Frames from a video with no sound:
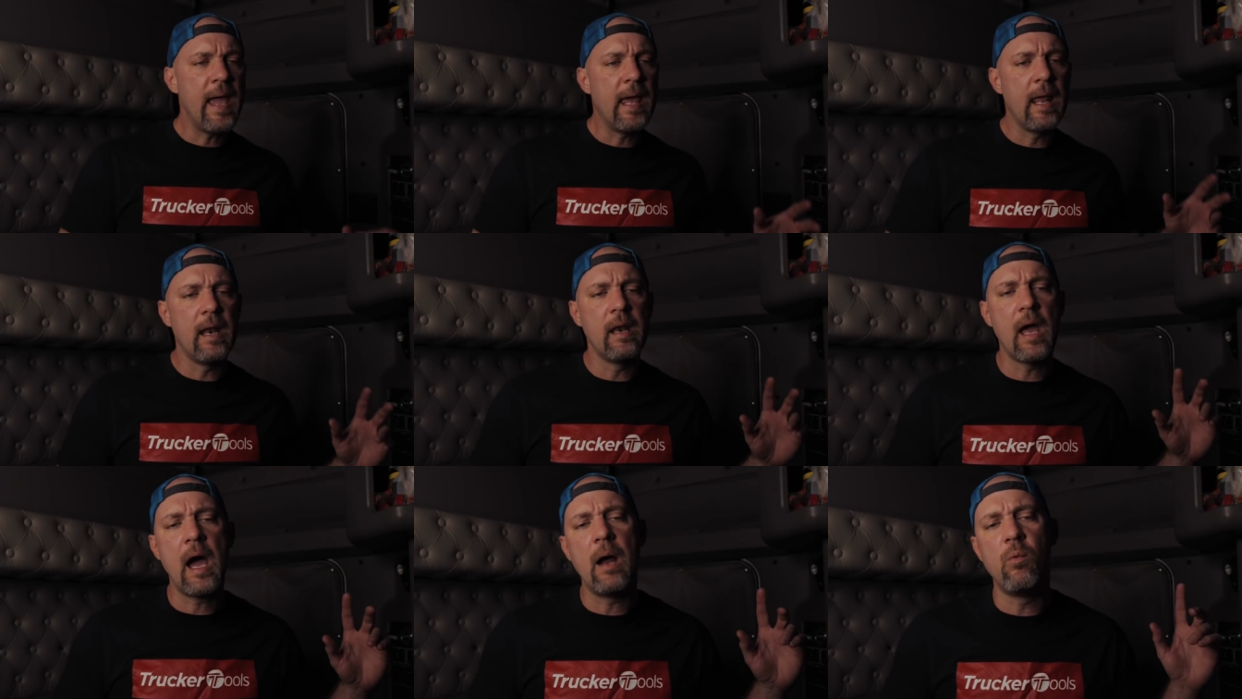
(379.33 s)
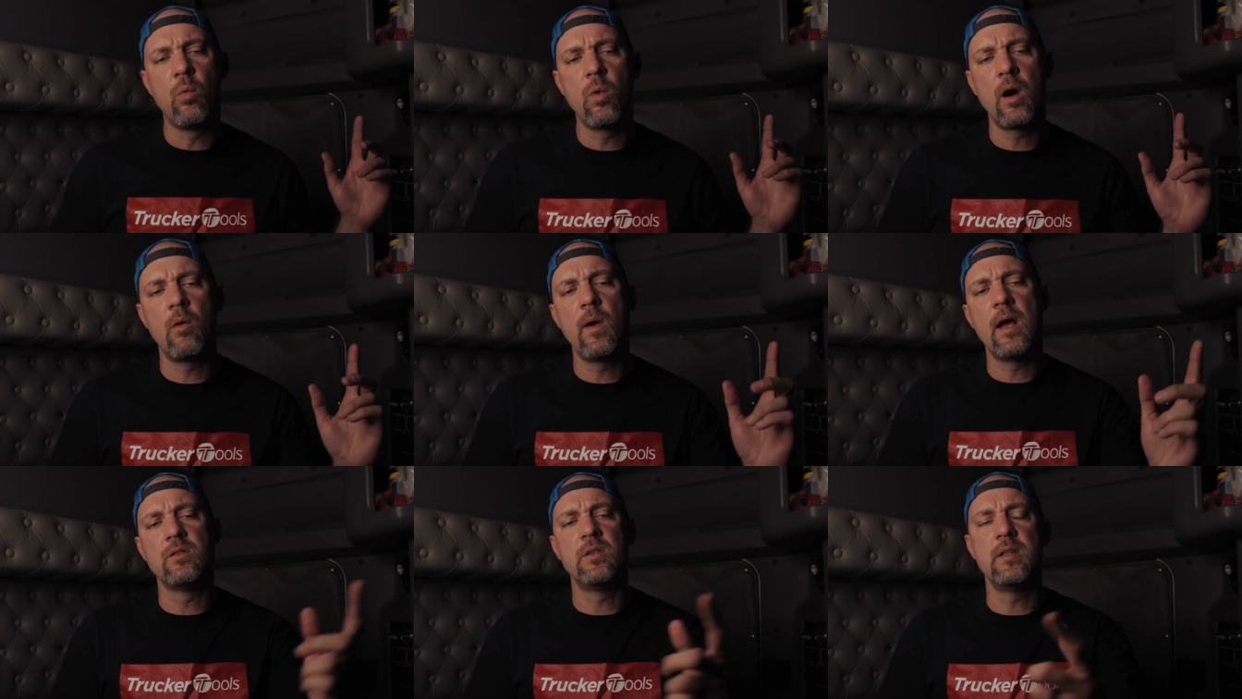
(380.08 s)
and I run
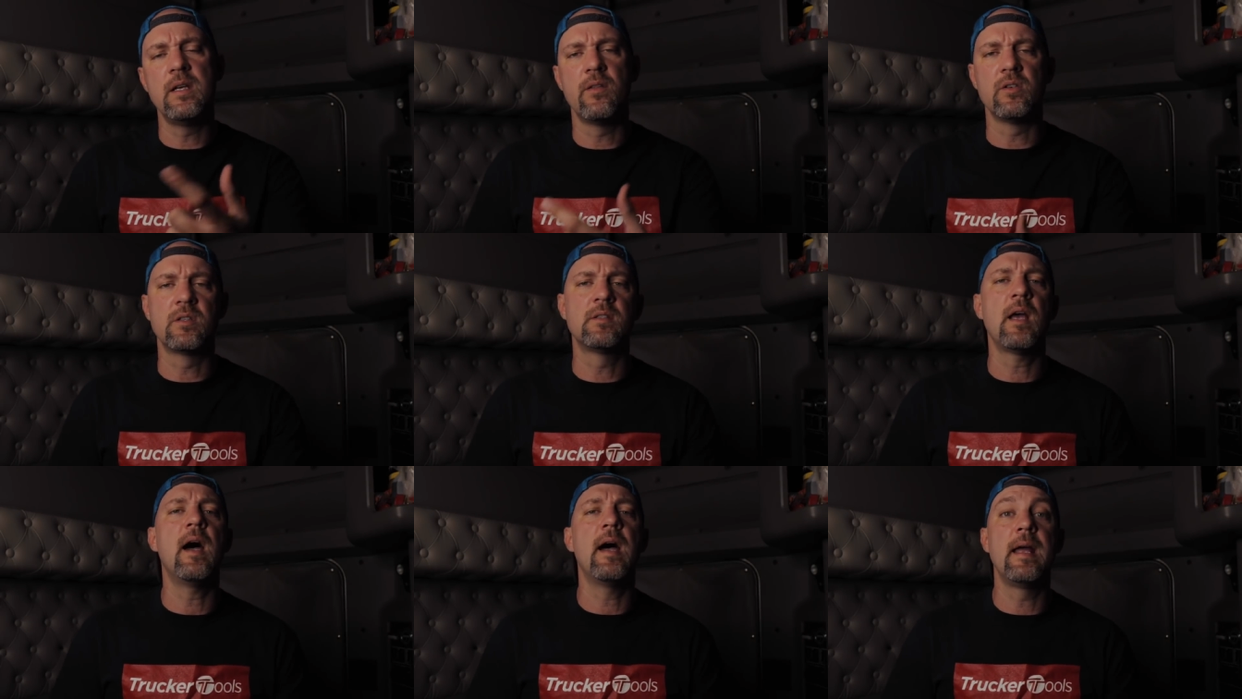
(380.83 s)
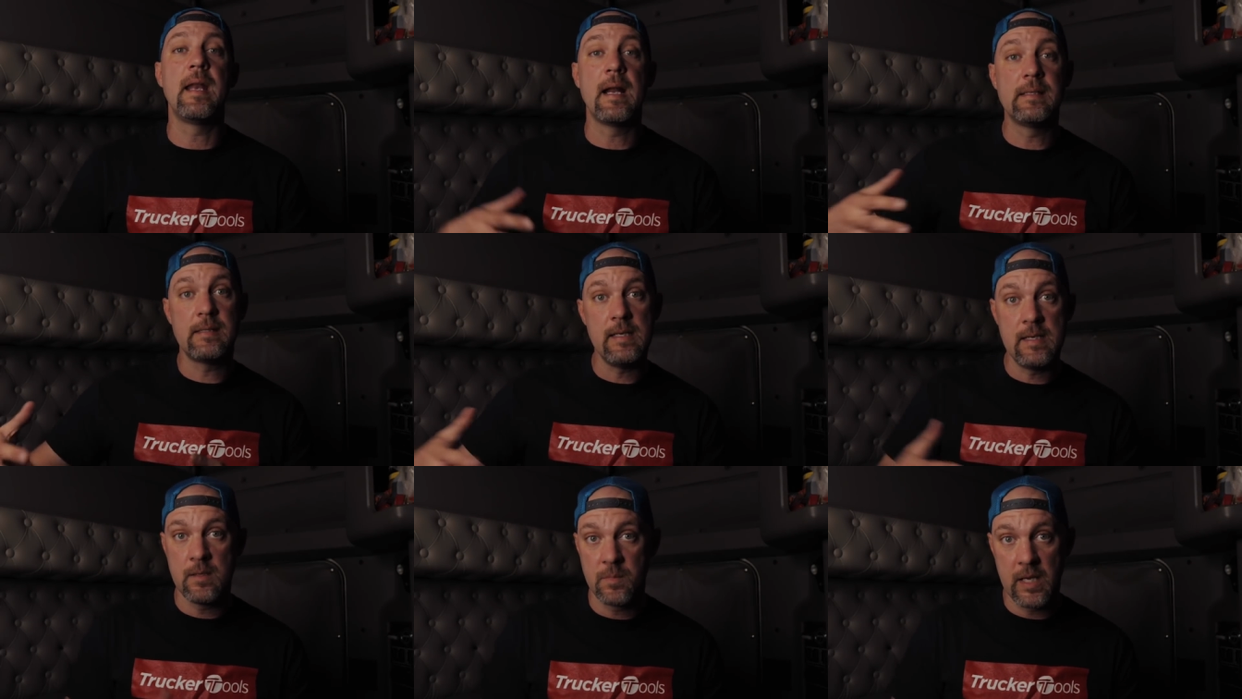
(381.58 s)
around to the other side and I
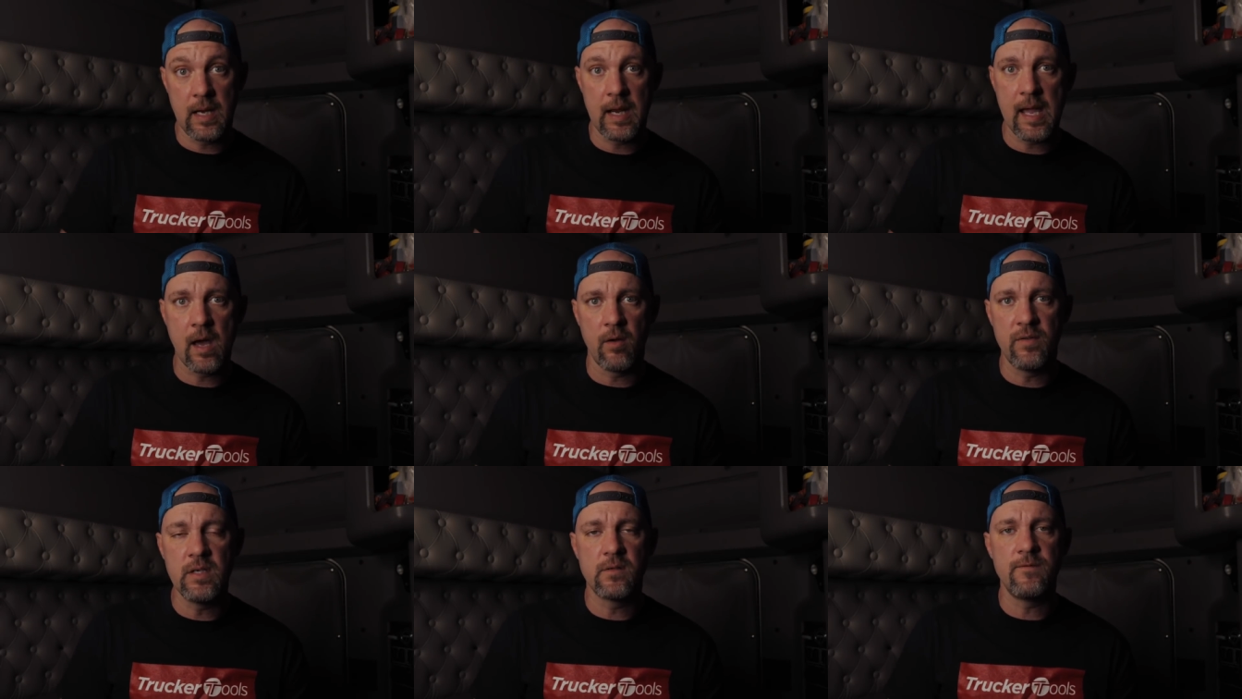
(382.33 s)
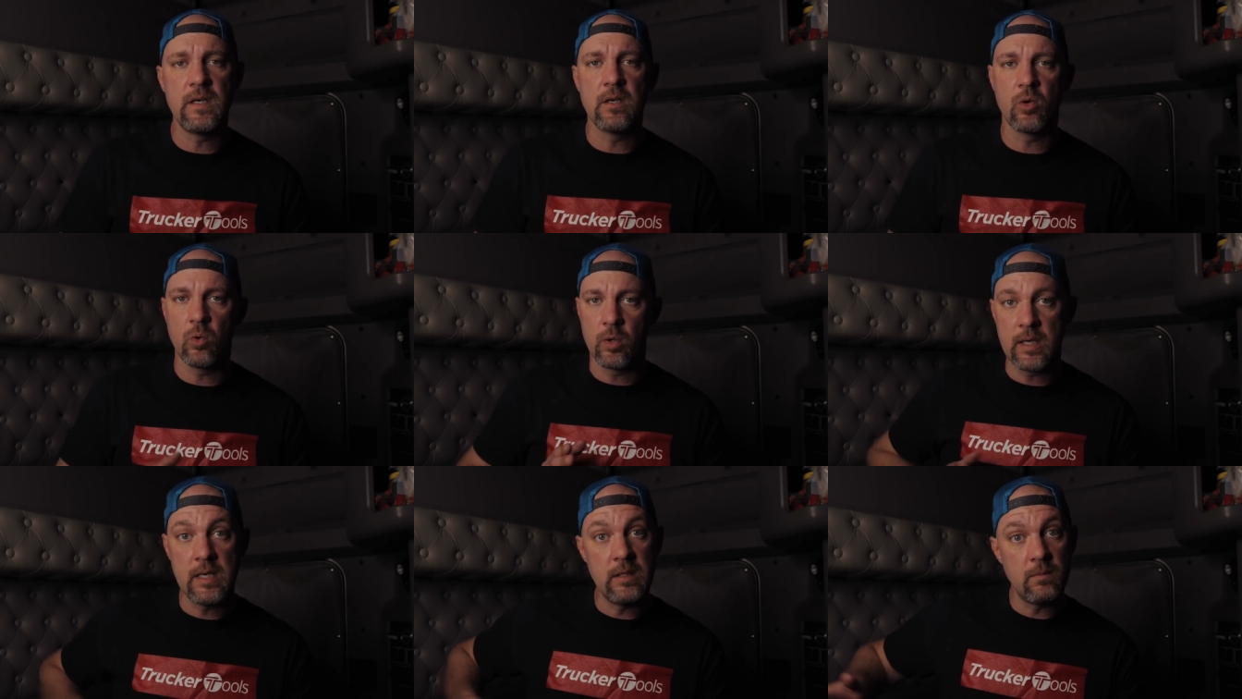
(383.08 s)
see him getting out of his
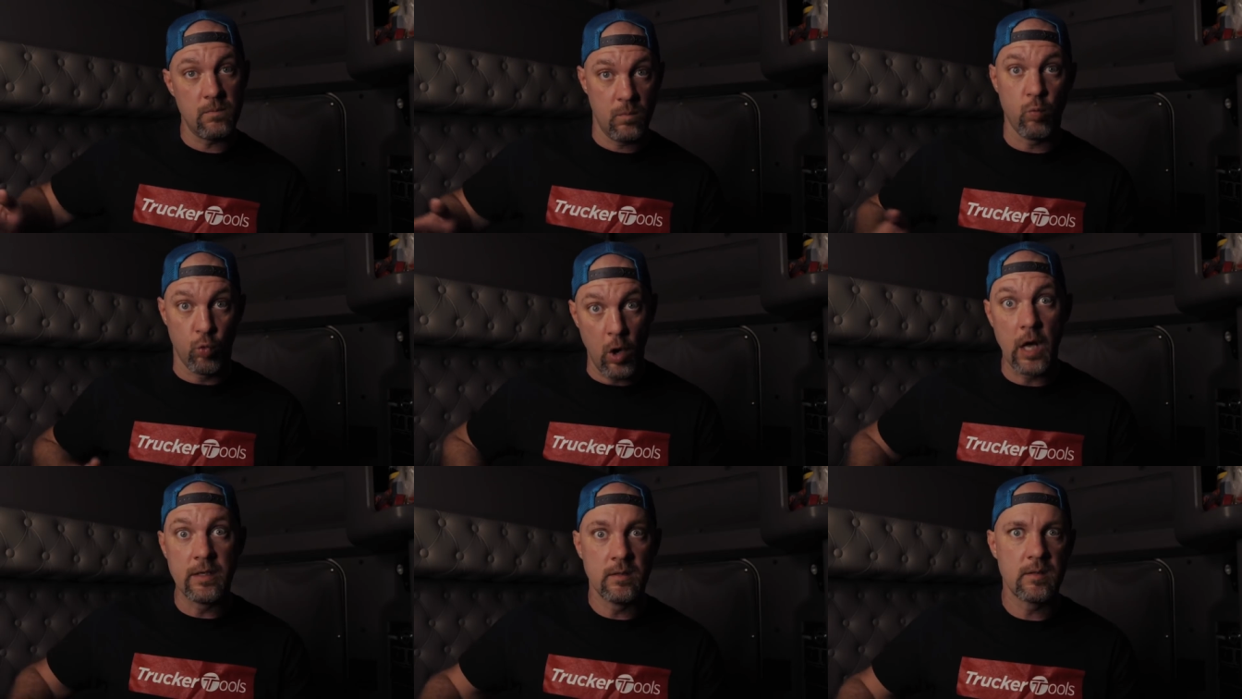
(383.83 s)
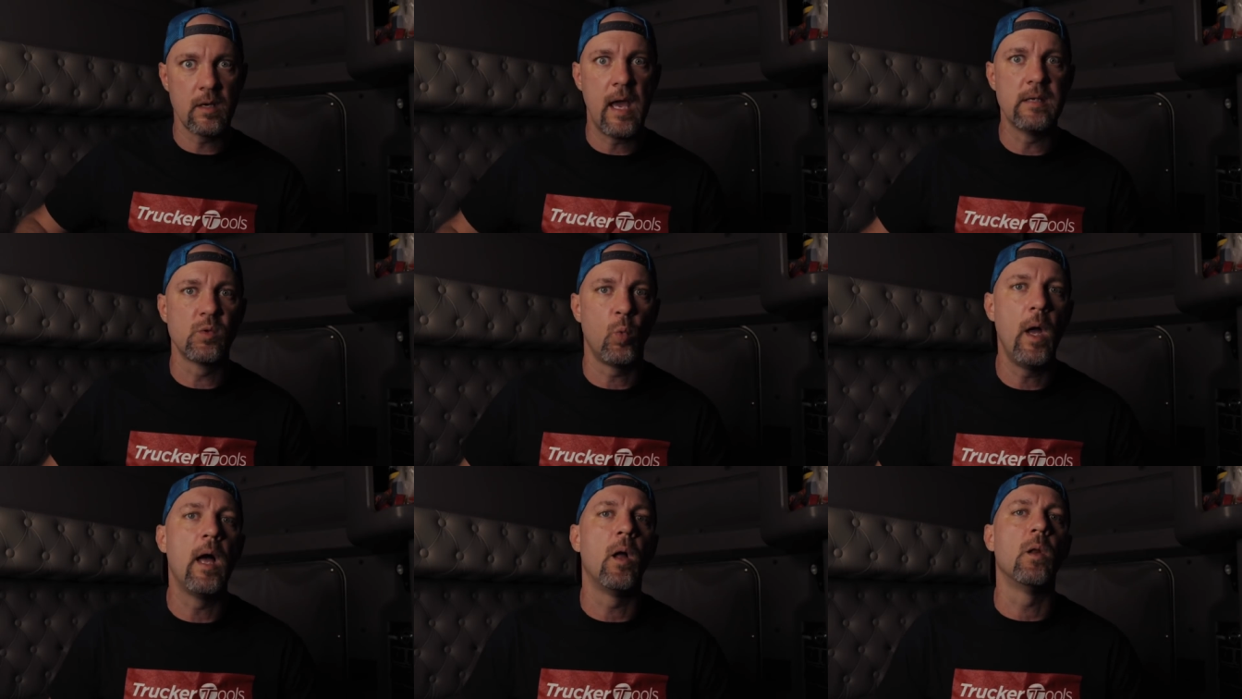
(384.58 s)
vehicle and he runs
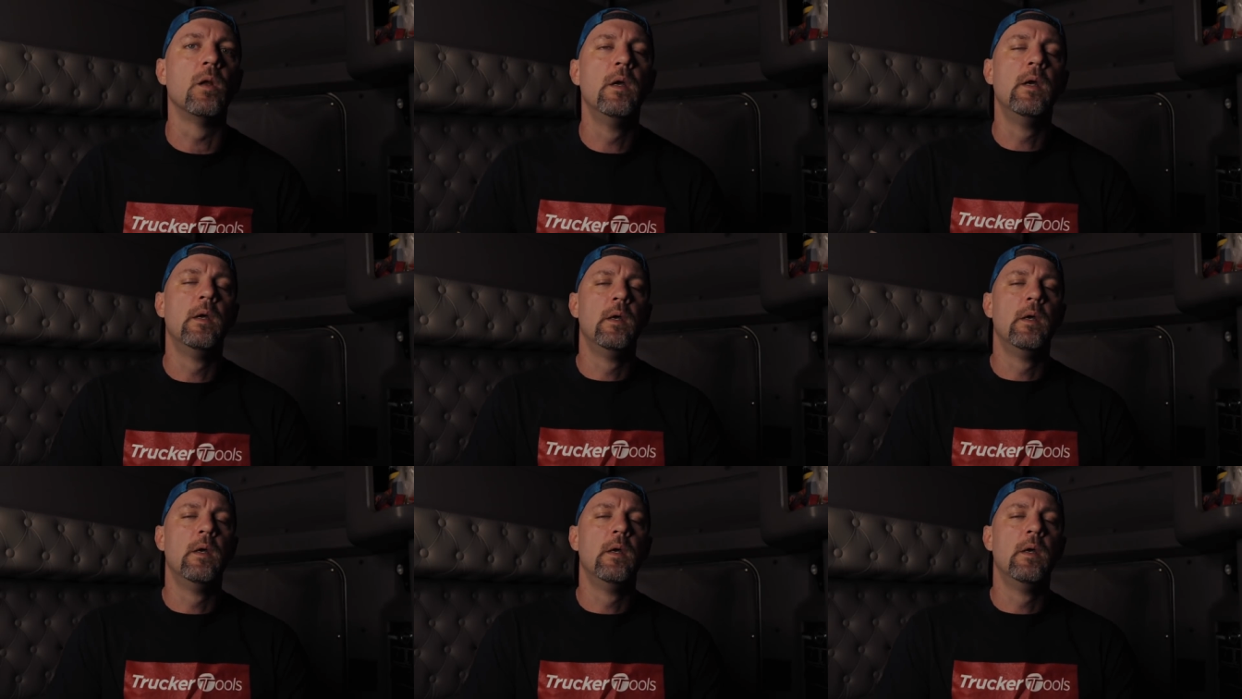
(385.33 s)
as well.